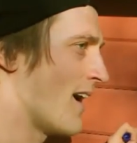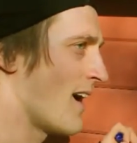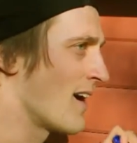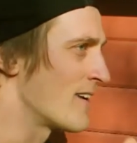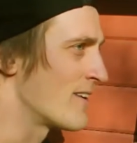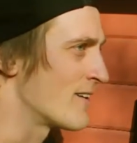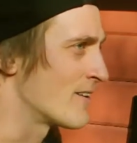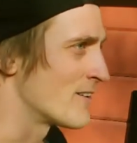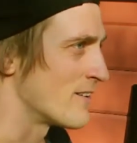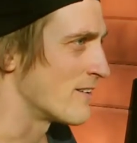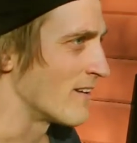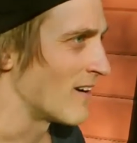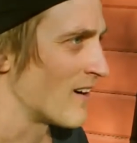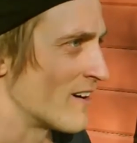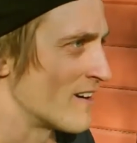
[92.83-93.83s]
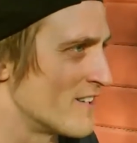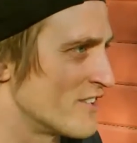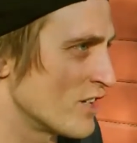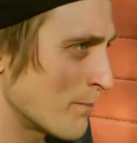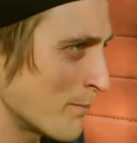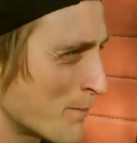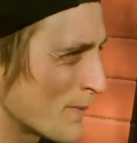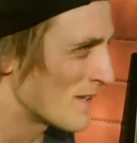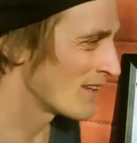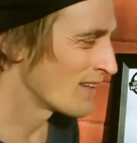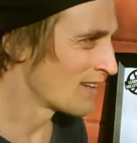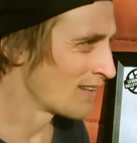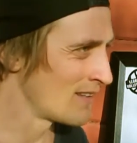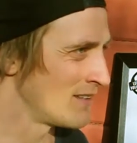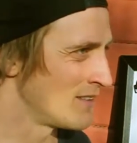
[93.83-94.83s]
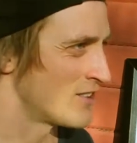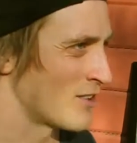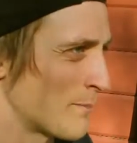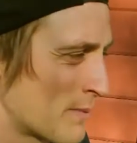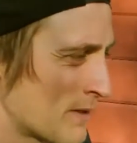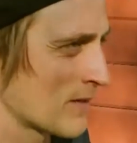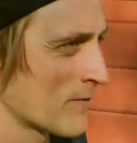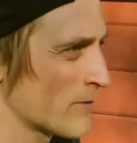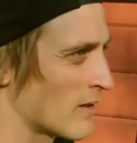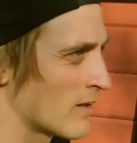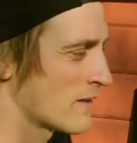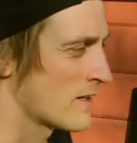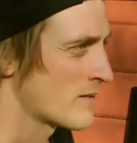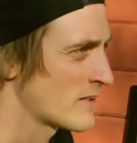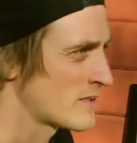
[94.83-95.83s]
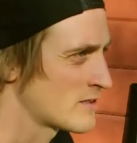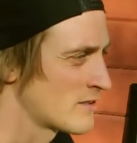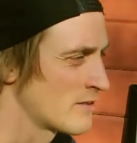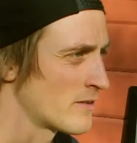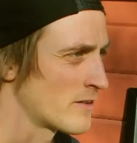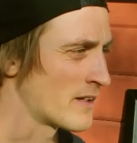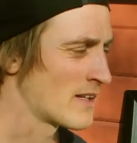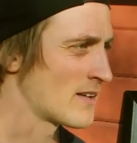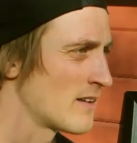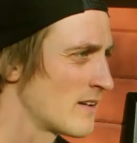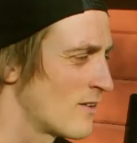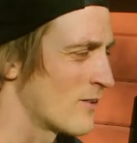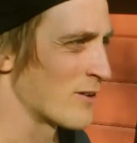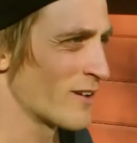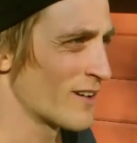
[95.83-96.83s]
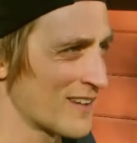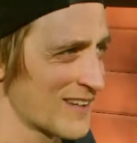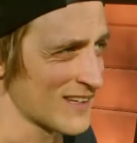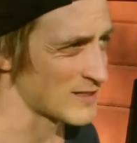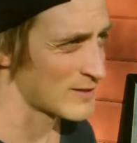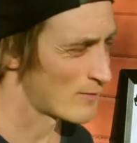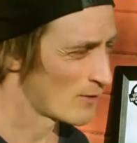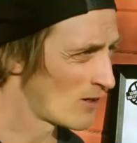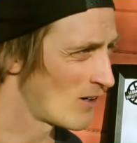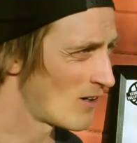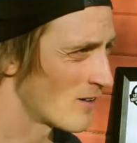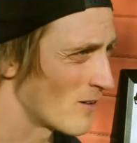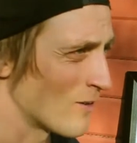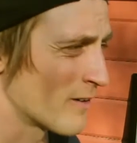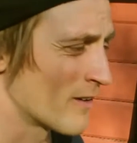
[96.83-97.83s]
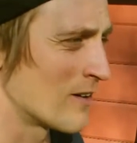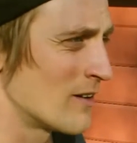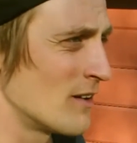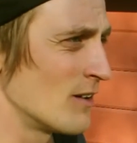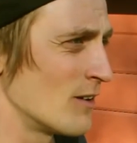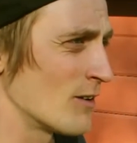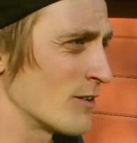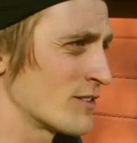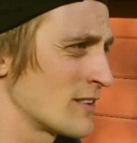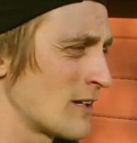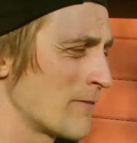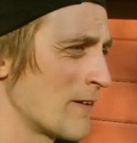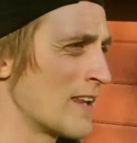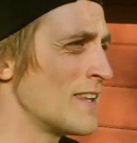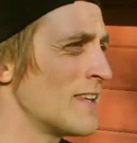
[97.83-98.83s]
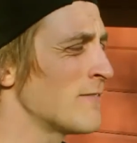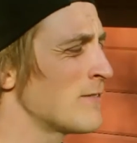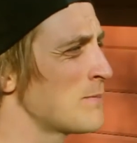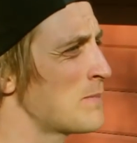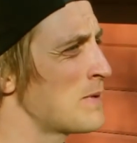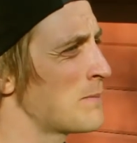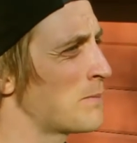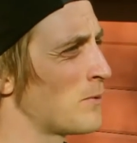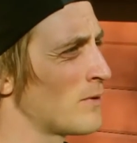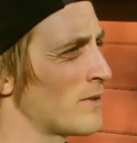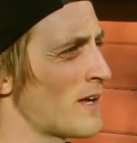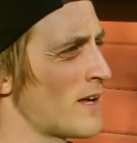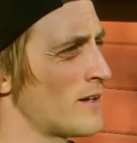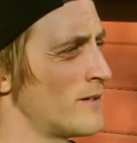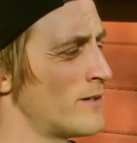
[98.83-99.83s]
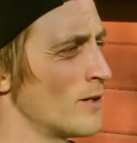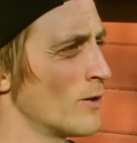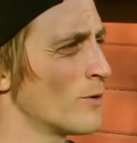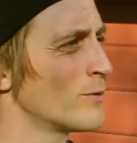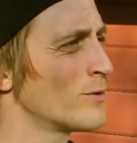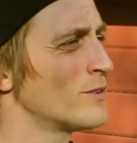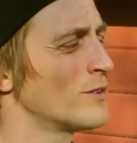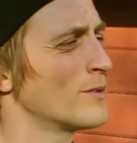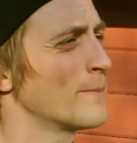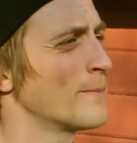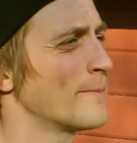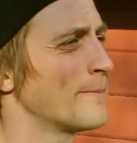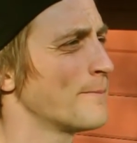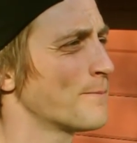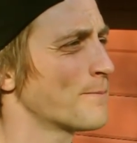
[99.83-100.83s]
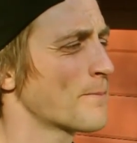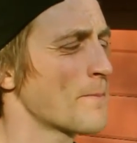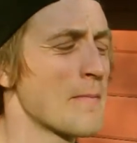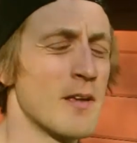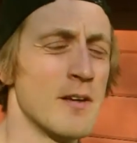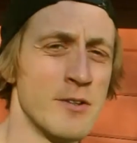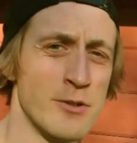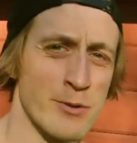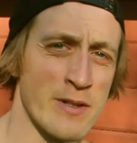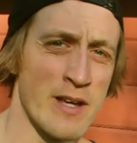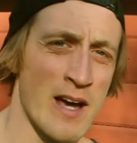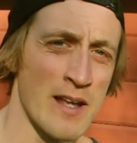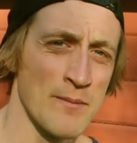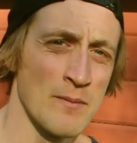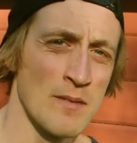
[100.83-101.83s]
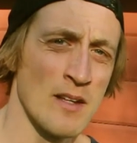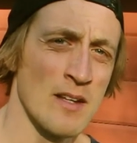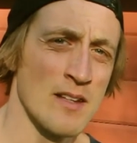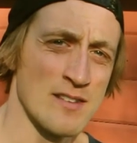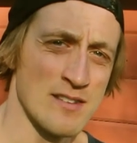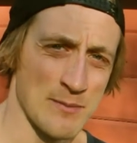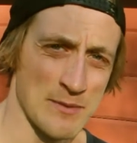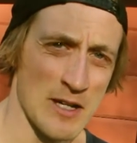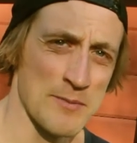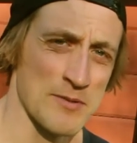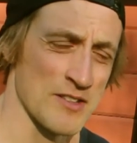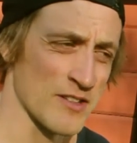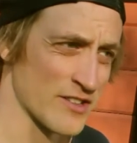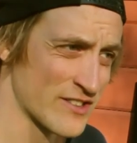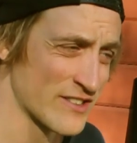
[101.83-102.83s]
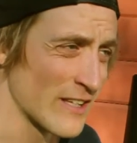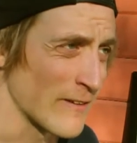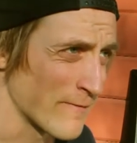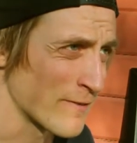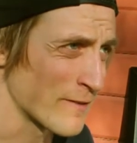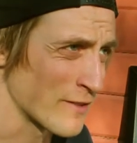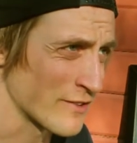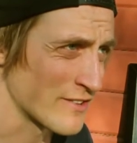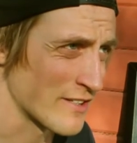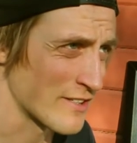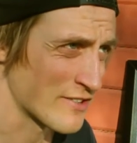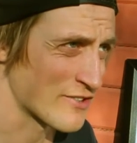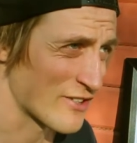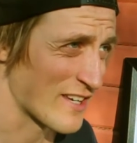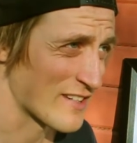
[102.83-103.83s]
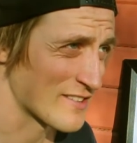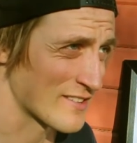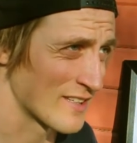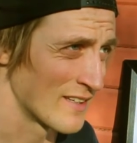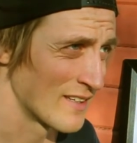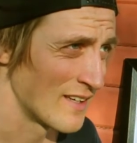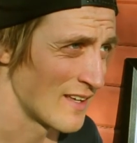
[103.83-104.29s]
either are jumpy and jump in the wrong direction, or guess wrong or stuff. And even people that don't do that, sometimes they're stiff because they're stressed,